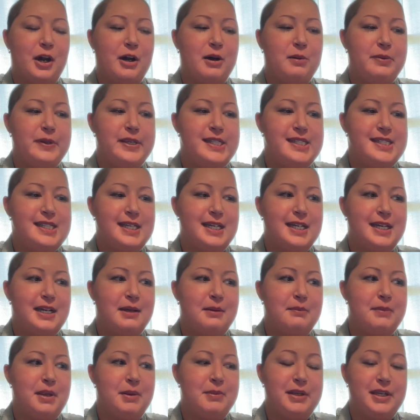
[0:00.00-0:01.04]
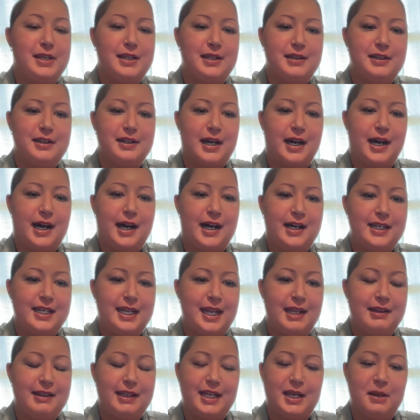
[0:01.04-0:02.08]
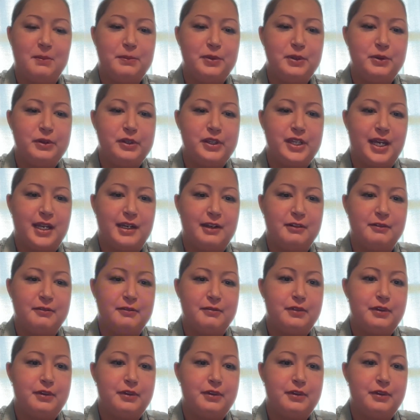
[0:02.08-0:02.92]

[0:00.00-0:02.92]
hoping to maybe get like a booth at a